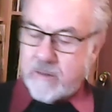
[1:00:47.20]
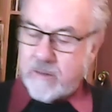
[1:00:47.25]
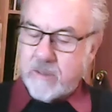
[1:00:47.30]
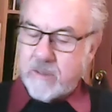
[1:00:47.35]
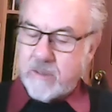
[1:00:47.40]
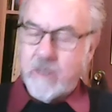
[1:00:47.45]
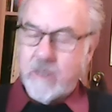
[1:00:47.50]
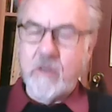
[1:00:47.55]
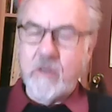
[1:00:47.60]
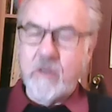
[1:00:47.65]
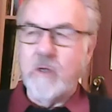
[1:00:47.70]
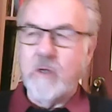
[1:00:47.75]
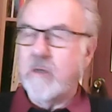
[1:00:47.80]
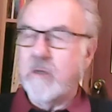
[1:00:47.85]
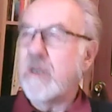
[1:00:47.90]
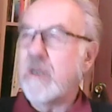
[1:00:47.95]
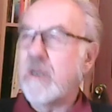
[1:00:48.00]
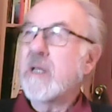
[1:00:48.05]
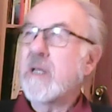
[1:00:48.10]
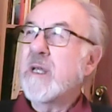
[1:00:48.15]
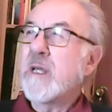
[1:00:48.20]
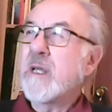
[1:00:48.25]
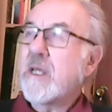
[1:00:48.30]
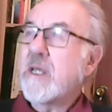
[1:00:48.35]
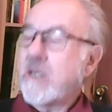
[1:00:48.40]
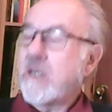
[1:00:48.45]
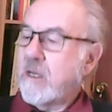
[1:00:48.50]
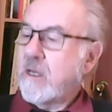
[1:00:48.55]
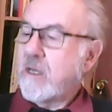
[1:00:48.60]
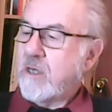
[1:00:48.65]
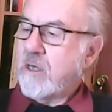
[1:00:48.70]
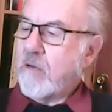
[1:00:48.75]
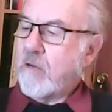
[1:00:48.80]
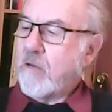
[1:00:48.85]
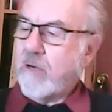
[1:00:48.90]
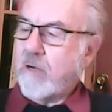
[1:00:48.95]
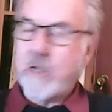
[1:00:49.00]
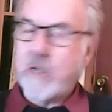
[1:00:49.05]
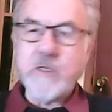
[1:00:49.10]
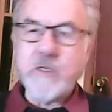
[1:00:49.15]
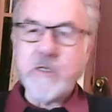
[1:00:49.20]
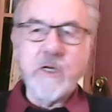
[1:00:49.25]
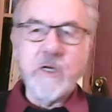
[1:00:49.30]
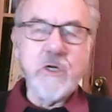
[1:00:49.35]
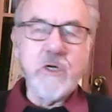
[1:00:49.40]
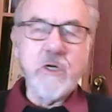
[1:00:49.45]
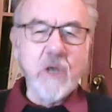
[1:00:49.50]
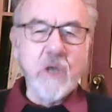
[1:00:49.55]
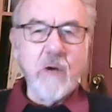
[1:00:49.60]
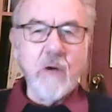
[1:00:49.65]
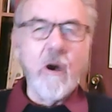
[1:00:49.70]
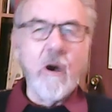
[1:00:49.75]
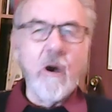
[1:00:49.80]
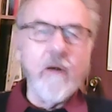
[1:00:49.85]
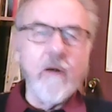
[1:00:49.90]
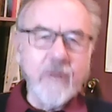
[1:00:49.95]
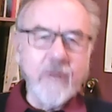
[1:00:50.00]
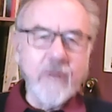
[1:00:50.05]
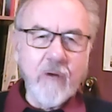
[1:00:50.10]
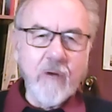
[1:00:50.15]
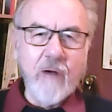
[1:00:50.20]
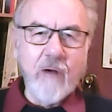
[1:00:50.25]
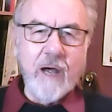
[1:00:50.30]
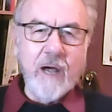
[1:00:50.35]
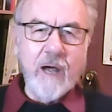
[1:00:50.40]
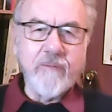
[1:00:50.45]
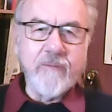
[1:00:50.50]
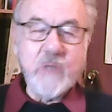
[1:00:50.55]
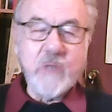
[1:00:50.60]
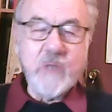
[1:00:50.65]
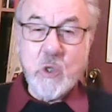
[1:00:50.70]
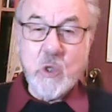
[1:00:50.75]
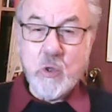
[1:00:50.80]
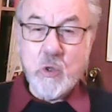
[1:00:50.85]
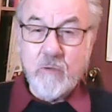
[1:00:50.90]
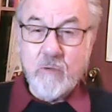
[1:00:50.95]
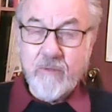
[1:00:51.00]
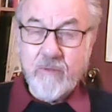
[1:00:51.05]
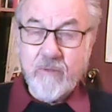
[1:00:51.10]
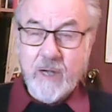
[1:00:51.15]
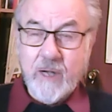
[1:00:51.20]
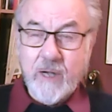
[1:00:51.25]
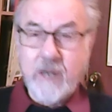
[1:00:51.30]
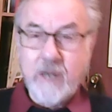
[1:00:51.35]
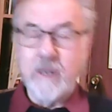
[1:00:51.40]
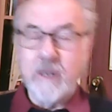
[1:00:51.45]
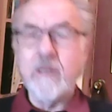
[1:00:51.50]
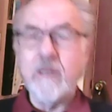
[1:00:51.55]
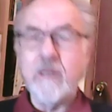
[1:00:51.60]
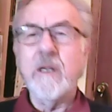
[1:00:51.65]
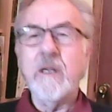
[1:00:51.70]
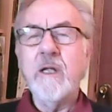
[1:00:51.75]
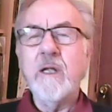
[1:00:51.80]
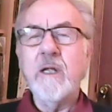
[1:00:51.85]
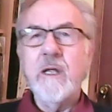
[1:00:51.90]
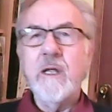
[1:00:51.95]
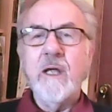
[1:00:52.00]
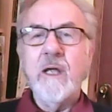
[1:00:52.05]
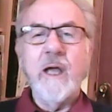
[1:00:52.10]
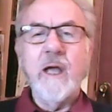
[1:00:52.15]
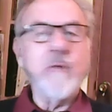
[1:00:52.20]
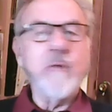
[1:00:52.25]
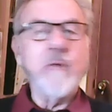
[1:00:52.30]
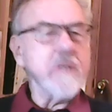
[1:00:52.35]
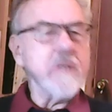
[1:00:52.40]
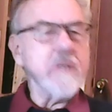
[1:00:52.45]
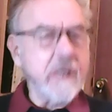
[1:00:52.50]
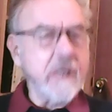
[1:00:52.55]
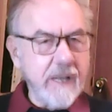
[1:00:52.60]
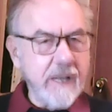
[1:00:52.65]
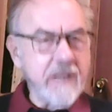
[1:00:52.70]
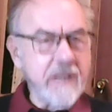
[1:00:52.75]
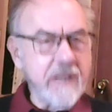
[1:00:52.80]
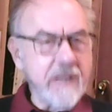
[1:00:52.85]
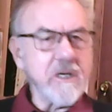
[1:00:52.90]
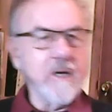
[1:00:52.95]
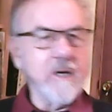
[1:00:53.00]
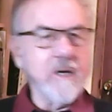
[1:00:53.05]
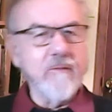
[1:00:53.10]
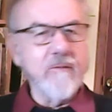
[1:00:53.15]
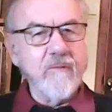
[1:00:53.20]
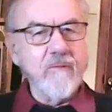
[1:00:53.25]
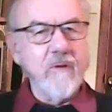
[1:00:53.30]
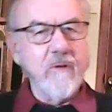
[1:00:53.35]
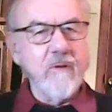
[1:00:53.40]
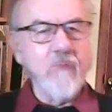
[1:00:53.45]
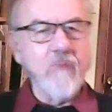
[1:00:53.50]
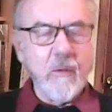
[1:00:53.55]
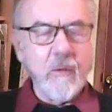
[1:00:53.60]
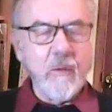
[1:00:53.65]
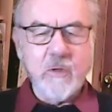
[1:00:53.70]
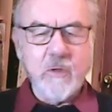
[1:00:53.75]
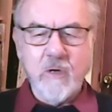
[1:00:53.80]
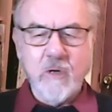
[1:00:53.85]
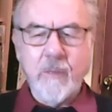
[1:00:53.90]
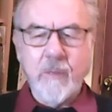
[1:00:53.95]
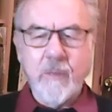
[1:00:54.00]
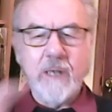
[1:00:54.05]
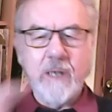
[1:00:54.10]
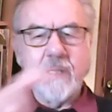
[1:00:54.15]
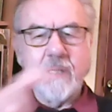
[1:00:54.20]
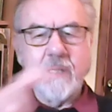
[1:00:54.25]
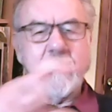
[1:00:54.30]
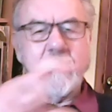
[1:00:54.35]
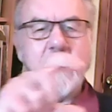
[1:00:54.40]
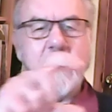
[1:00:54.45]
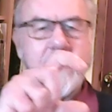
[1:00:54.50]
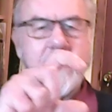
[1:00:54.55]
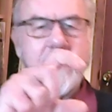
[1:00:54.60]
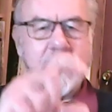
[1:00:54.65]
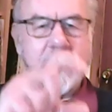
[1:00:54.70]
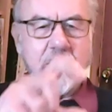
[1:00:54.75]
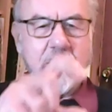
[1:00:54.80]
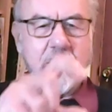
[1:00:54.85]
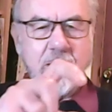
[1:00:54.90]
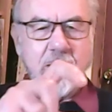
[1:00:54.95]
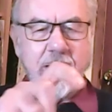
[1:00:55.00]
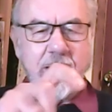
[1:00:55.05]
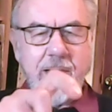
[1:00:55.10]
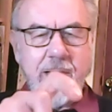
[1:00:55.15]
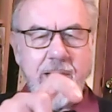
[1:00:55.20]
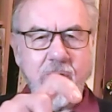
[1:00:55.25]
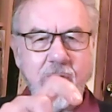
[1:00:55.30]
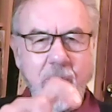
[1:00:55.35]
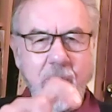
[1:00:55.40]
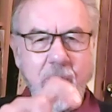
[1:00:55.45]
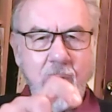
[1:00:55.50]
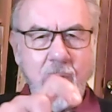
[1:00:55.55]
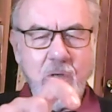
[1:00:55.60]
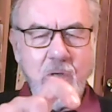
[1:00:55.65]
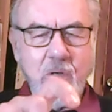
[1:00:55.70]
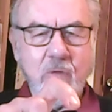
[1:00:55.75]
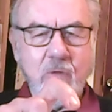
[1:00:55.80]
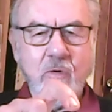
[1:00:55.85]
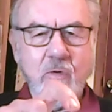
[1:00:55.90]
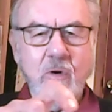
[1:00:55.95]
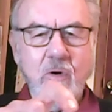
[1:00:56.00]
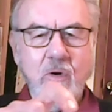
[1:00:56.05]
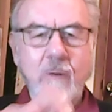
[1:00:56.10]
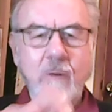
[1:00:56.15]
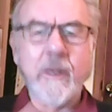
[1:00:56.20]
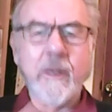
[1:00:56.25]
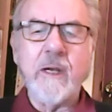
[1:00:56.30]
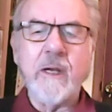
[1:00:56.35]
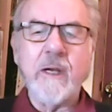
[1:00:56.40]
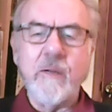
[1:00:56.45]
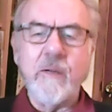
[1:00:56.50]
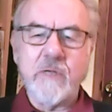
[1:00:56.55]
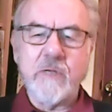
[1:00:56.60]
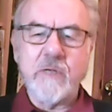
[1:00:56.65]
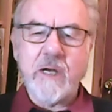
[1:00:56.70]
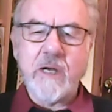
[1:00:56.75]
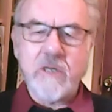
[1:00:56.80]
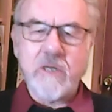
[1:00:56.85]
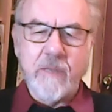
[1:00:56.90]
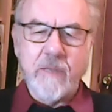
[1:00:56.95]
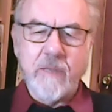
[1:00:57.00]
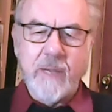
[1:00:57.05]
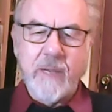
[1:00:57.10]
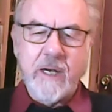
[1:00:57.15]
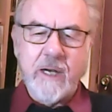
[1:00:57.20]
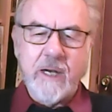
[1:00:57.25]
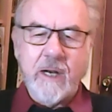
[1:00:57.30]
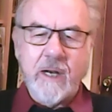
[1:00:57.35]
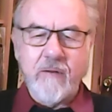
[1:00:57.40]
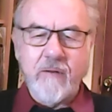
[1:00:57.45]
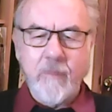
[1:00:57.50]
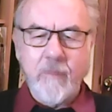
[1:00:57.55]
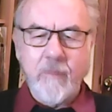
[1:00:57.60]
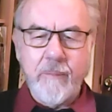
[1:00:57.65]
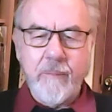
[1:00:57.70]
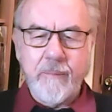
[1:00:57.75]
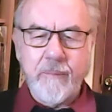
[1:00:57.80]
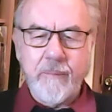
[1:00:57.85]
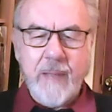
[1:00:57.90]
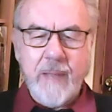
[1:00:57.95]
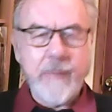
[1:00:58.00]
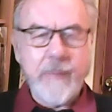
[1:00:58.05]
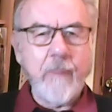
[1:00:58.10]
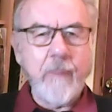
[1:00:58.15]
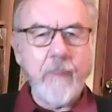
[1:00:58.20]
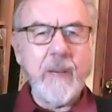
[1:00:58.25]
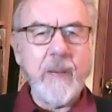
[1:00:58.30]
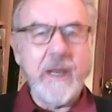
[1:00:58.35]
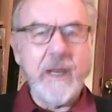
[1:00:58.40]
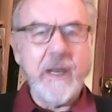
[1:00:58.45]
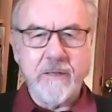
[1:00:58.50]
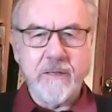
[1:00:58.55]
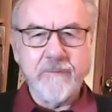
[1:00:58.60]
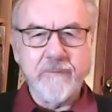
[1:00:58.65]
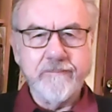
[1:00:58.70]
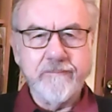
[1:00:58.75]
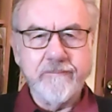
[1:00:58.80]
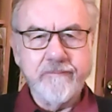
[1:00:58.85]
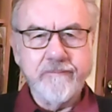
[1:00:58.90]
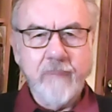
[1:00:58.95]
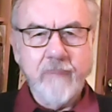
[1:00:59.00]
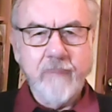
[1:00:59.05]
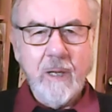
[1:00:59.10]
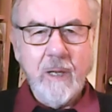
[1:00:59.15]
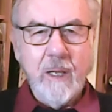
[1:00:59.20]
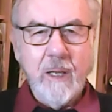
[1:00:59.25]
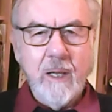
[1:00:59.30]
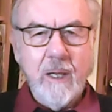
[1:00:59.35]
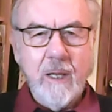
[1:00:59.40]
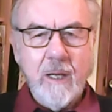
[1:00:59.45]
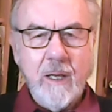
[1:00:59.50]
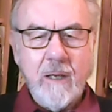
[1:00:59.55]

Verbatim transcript: to Google Curiosity Show hovercraft, you should find it. And it was a classic of, of what we're talking about. It did have a little electric motor, true, but it was actually made out of a paper plate. Oh.